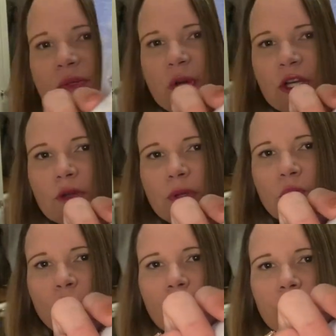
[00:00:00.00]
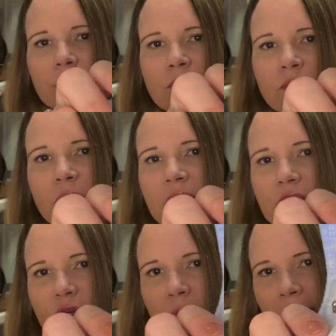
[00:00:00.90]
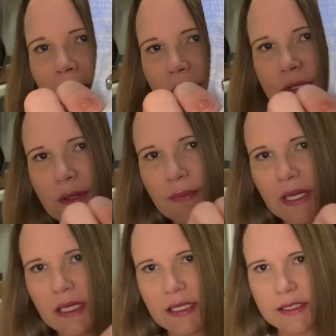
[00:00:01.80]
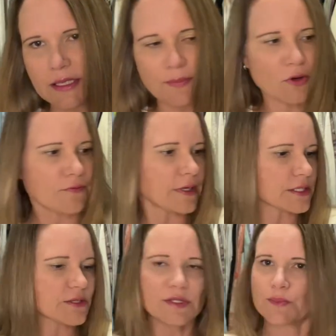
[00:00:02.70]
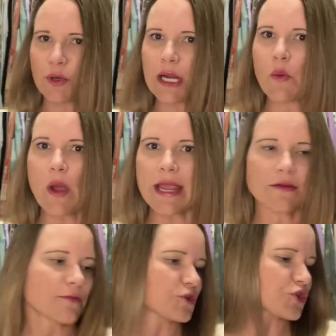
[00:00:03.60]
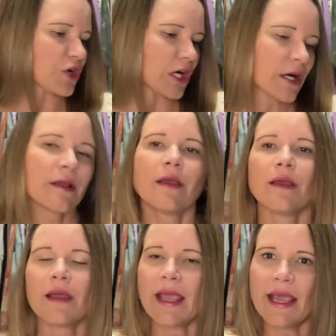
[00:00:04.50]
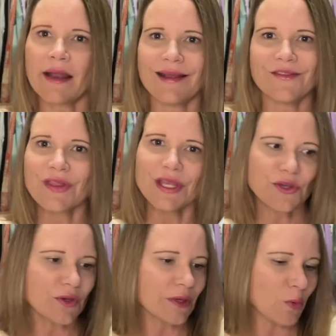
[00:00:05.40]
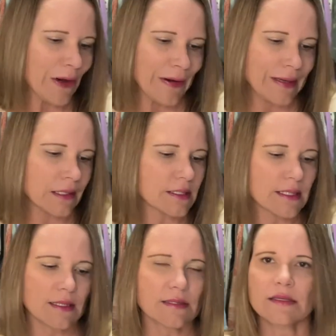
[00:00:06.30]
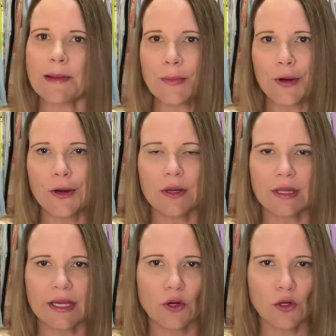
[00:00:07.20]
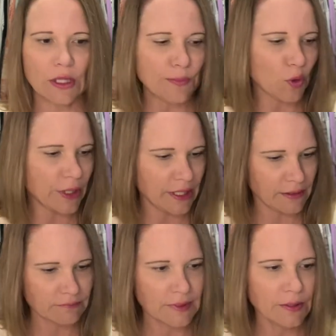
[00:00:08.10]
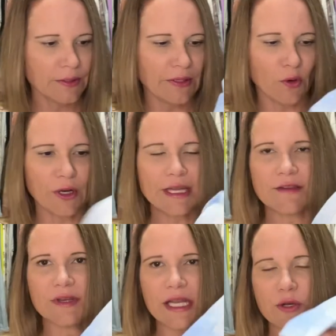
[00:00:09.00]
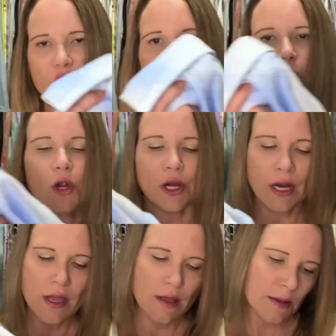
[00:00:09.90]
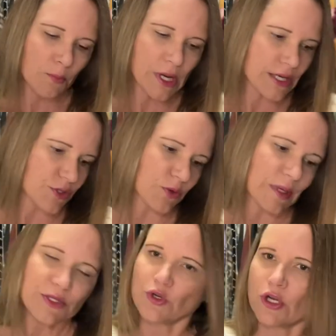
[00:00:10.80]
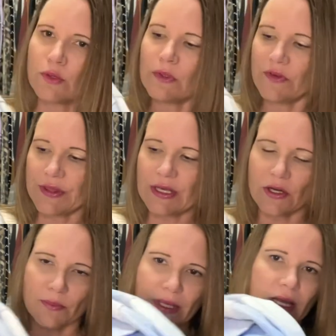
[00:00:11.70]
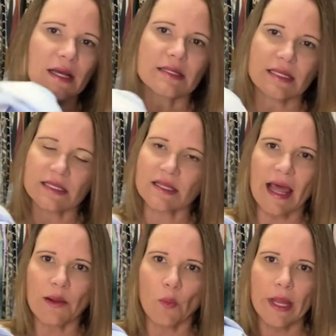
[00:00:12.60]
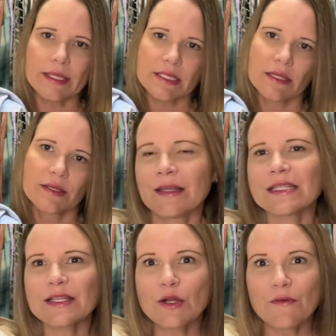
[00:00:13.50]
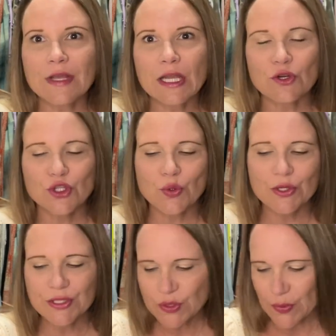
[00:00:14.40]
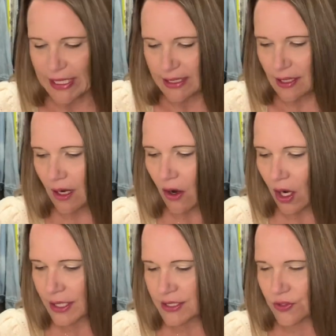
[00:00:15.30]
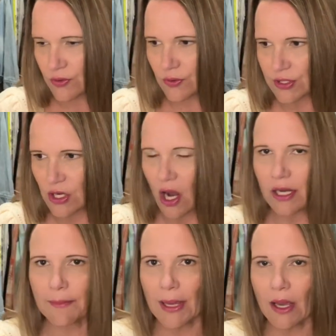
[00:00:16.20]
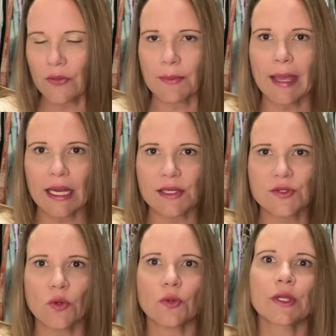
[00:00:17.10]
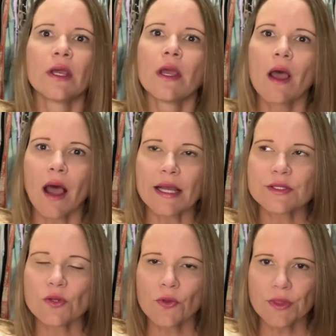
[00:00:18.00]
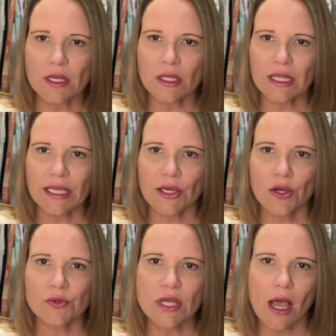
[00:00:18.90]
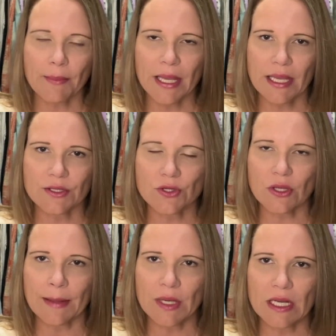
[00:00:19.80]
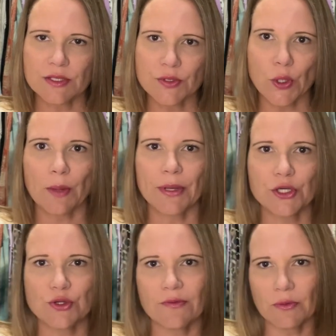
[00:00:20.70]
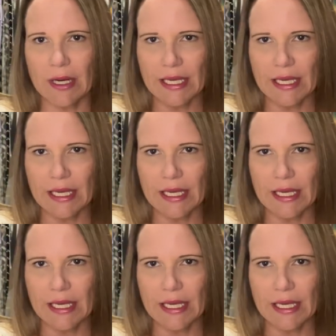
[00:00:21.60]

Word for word: one could be worn really year-round but it's a perfect spring weight for sure and I even think you could wear it into the summer like early morning or evening or bring it to a restaurant or movie theater because it's lightweight. So this little video is short and sweet. On to the talk about the bag I sold. I sold the Kleo top handle. I'm gonna insert a picture of it right